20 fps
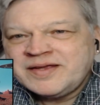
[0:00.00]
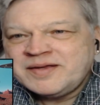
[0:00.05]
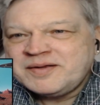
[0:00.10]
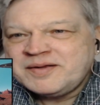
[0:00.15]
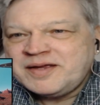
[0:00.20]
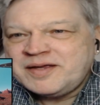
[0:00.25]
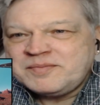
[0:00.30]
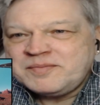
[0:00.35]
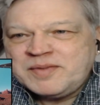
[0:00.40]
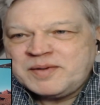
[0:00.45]

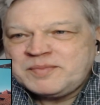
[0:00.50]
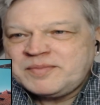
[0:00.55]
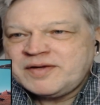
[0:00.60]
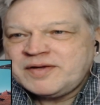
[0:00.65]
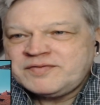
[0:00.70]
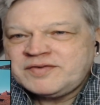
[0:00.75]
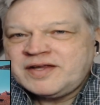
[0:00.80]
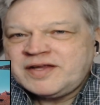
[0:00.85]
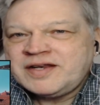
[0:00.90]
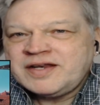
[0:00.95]
And maybe
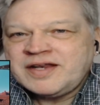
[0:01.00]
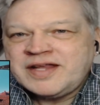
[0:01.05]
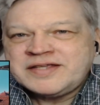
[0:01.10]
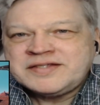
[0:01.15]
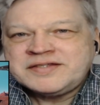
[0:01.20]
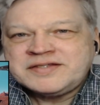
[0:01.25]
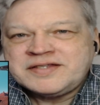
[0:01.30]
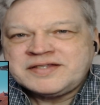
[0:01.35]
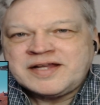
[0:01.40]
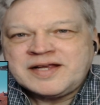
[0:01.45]
I've done
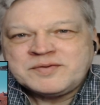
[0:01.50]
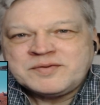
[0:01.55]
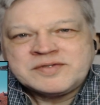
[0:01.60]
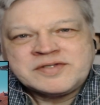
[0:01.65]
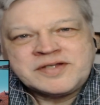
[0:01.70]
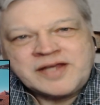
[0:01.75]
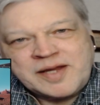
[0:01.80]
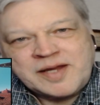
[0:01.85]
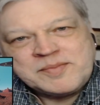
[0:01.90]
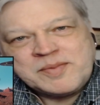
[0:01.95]
less than I was
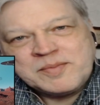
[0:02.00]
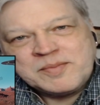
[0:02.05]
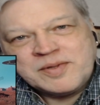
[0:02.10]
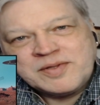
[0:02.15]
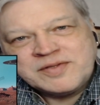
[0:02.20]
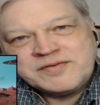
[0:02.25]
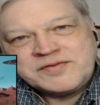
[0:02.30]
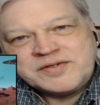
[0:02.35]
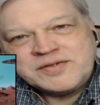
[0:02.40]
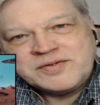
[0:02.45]

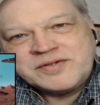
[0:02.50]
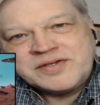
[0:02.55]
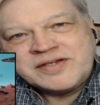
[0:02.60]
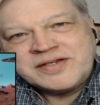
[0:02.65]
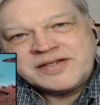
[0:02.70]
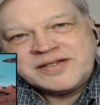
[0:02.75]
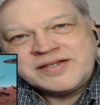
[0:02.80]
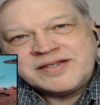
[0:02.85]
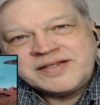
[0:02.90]
capable of doing.